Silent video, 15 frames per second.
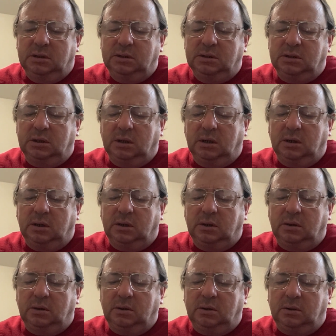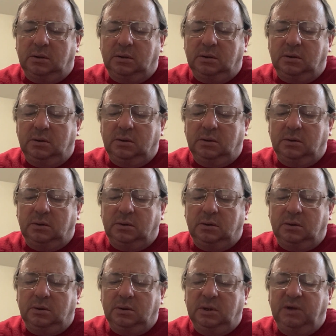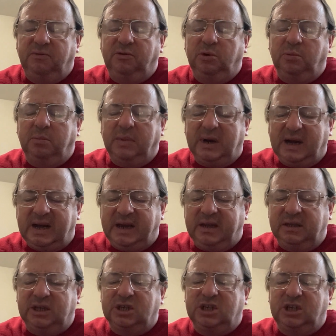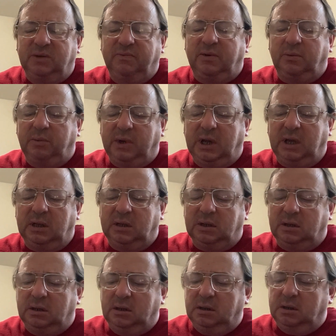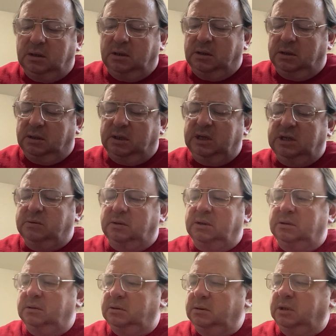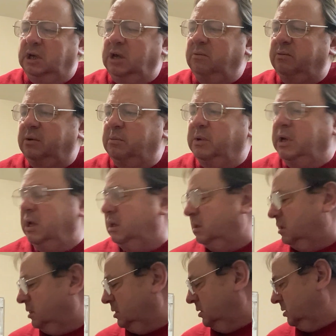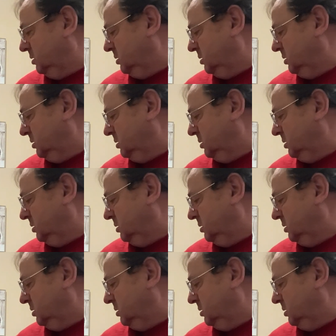So if you buy, they ship from Canada. This one came from Canada.